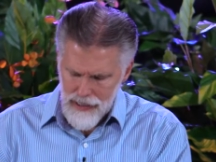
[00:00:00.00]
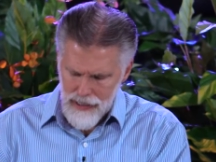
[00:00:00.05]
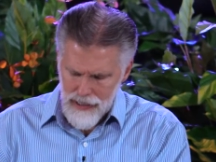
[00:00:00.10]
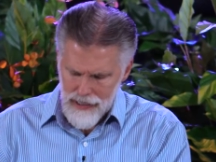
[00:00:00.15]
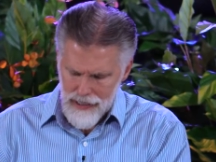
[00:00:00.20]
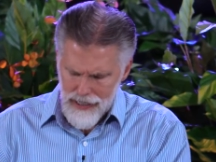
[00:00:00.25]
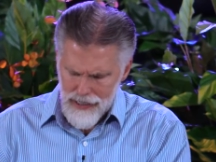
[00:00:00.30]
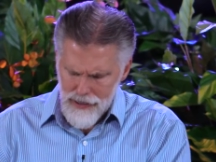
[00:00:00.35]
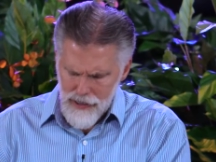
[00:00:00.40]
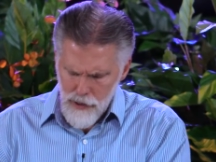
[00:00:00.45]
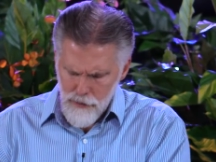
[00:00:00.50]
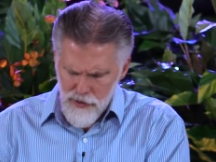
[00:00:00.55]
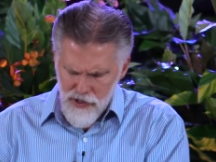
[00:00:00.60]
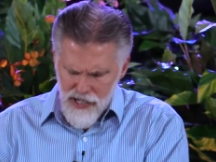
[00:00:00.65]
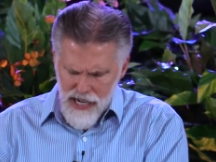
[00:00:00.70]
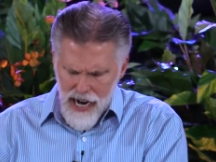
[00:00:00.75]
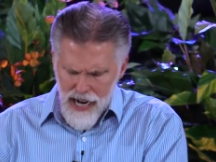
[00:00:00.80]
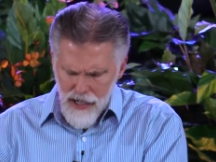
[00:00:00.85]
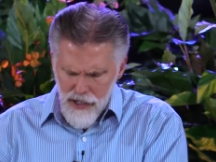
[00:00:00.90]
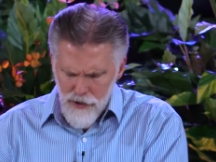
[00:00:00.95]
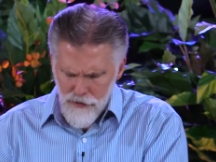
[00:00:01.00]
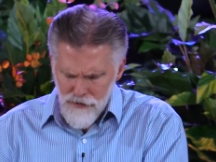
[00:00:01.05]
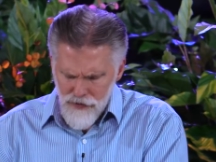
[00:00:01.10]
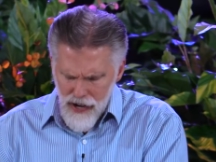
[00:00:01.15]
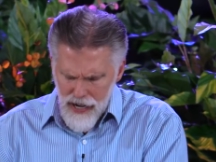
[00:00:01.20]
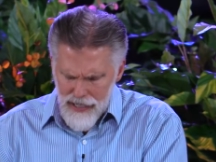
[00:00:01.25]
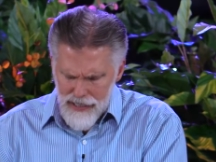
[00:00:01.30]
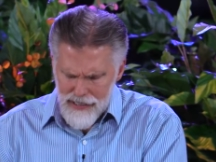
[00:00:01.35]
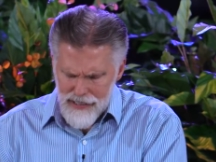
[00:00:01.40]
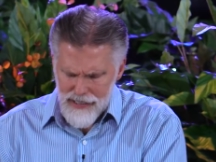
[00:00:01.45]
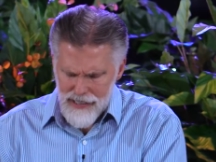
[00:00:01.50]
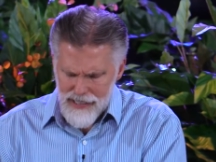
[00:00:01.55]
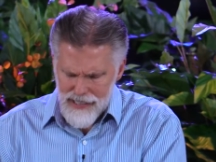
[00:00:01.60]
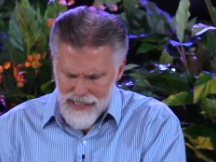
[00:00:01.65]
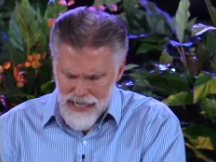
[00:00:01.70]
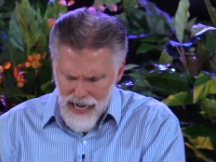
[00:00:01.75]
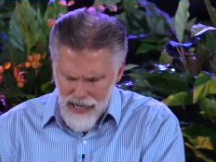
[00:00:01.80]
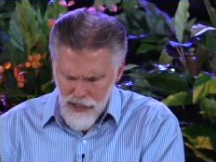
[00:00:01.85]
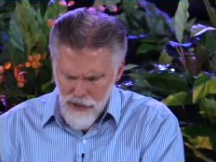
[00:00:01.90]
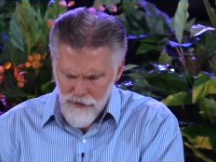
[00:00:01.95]
Let them sacrifice the
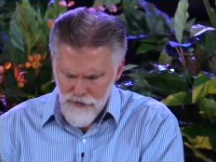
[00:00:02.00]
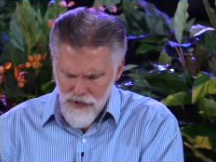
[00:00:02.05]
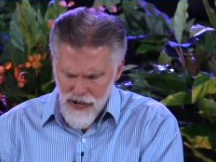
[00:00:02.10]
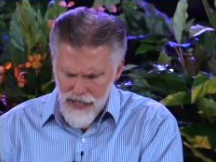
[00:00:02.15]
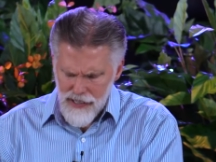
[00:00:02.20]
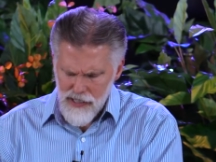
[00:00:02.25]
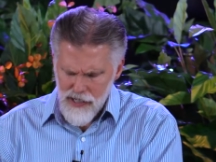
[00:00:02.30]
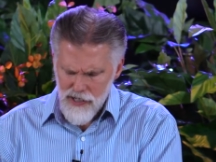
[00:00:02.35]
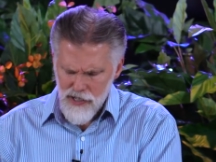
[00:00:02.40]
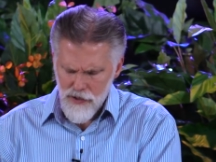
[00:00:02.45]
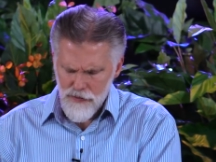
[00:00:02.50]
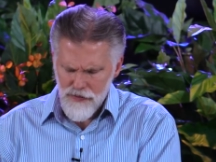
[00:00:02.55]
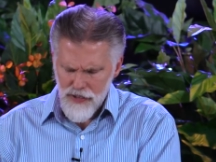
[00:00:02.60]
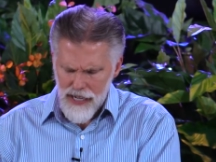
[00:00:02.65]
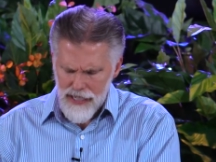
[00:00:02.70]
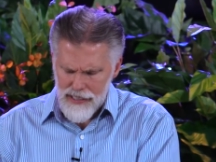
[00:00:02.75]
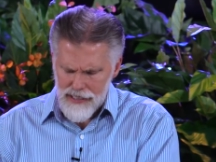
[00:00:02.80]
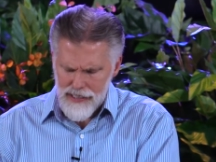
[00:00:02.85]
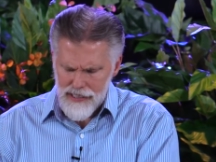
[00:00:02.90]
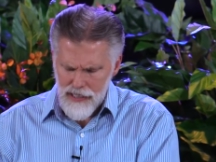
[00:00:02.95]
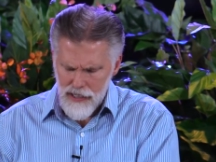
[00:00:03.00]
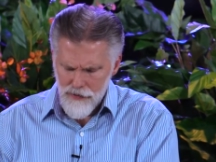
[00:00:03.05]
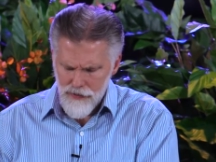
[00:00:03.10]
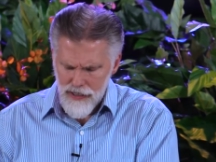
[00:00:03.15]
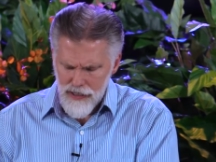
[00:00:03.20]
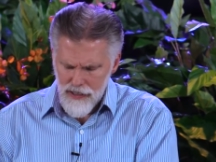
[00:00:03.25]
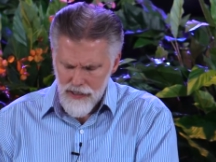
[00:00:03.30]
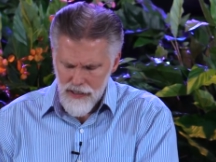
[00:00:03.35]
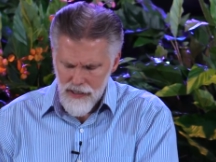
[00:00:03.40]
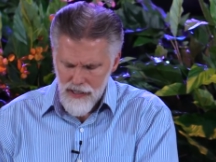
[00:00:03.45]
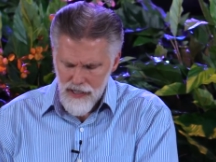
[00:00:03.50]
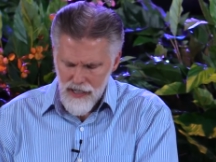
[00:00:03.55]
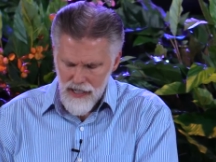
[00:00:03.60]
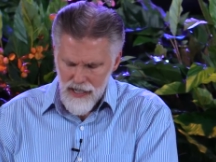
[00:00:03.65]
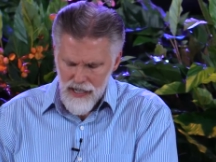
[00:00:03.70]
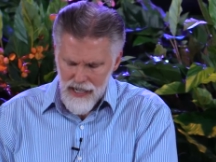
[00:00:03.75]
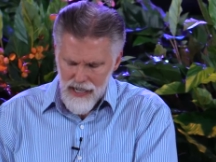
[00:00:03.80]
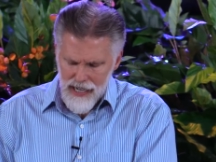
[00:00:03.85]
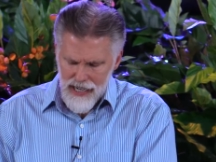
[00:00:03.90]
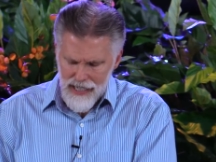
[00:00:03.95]
sacrifices of thanksgiving
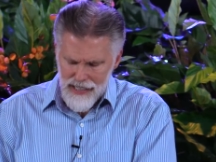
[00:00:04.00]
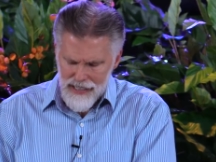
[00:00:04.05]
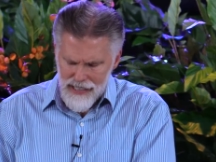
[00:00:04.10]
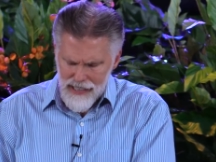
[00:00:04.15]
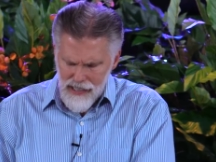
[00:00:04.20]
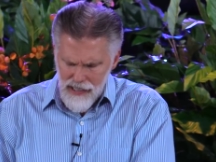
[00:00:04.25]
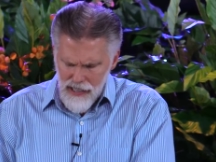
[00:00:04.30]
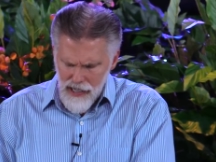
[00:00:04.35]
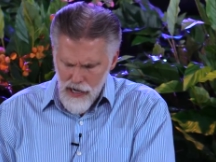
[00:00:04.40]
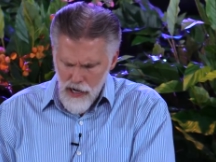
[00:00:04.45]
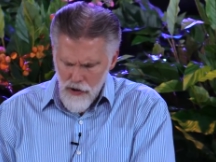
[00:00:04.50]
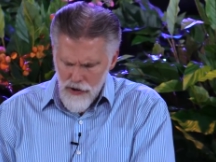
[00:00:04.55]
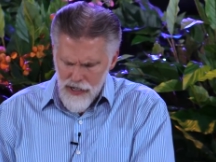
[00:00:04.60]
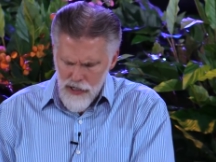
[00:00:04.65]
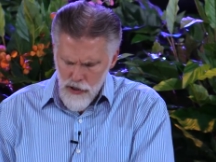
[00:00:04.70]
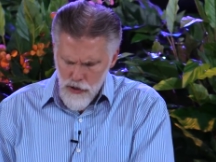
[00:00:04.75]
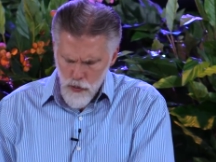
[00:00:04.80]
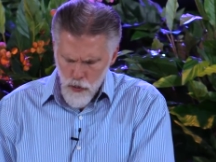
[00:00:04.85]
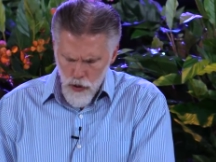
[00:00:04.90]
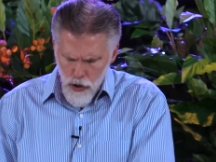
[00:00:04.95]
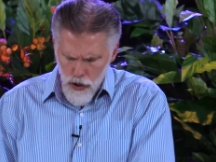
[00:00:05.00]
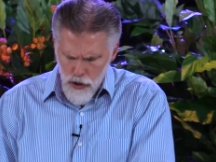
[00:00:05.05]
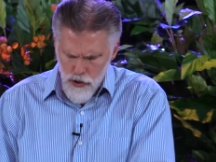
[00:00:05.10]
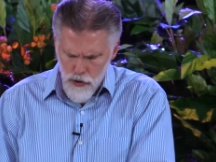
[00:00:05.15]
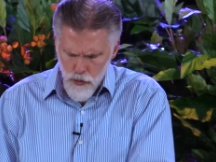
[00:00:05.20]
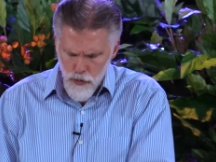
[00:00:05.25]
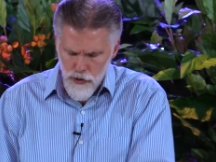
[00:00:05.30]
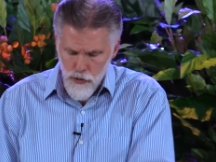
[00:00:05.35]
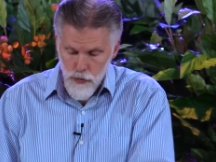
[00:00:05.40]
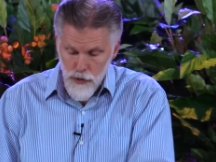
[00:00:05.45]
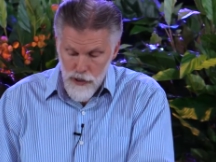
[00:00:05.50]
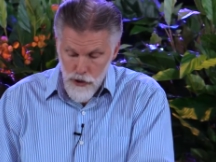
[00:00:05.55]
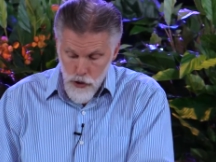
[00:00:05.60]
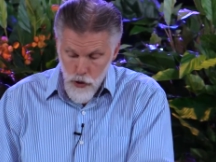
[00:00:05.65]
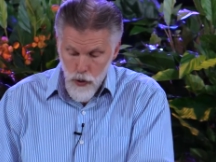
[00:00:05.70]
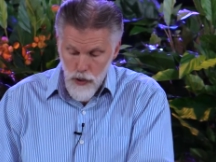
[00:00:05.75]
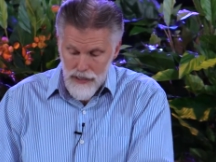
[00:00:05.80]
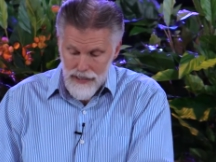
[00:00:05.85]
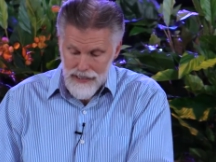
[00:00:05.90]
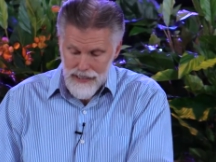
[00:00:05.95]
and declare his works with
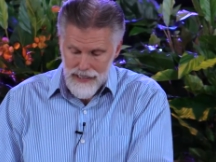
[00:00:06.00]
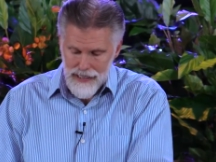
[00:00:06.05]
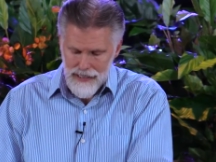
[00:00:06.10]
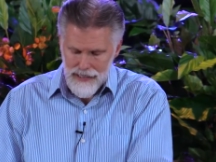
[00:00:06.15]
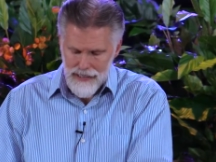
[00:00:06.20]
rejoicing.